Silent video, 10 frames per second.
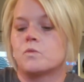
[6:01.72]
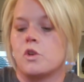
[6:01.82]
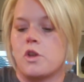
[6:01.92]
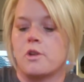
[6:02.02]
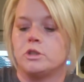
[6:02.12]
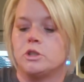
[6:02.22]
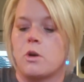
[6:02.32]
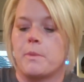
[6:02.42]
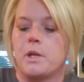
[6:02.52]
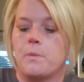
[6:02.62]
you know, she
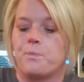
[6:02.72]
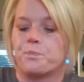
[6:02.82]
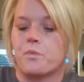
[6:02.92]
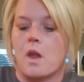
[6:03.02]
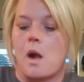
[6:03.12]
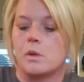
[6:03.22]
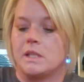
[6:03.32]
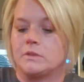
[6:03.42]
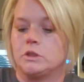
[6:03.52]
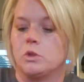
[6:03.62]
told me I would
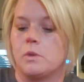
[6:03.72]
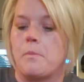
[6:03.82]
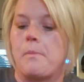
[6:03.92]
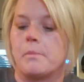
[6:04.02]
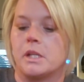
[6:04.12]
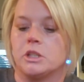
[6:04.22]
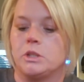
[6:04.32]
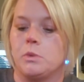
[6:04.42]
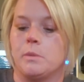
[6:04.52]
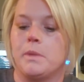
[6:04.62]
have to do them because
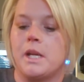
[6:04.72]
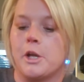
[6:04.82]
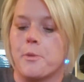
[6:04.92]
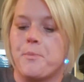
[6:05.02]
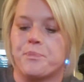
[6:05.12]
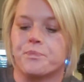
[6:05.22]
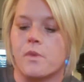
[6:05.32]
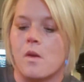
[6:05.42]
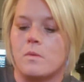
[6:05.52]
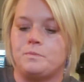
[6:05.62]
she wouldn't be here,
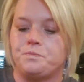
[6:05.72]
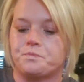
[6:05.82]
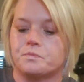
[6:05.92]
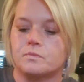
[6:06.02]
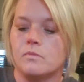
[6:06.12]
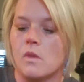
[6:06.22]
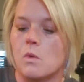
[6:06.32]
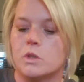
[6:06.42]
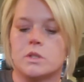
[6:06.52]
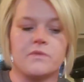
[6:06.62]

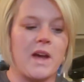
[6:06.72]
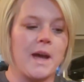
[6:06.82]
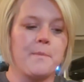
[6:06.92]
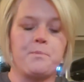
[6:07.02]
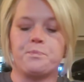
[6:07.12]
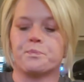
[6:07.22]
which is fine.